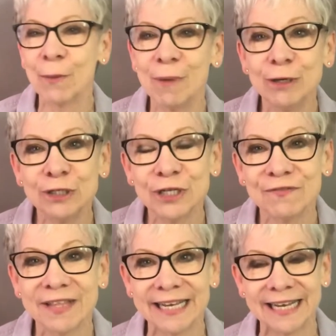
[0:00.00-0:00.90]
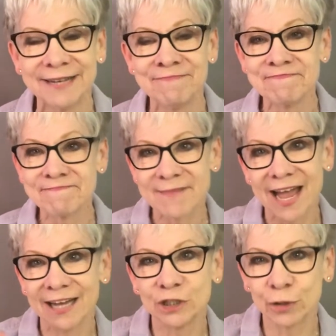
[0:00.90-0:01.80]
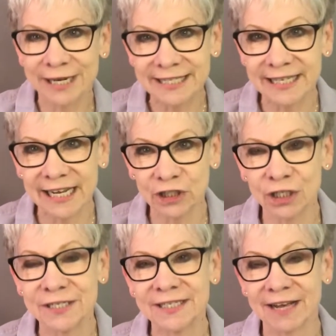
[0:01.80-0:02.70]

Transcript: most of the translations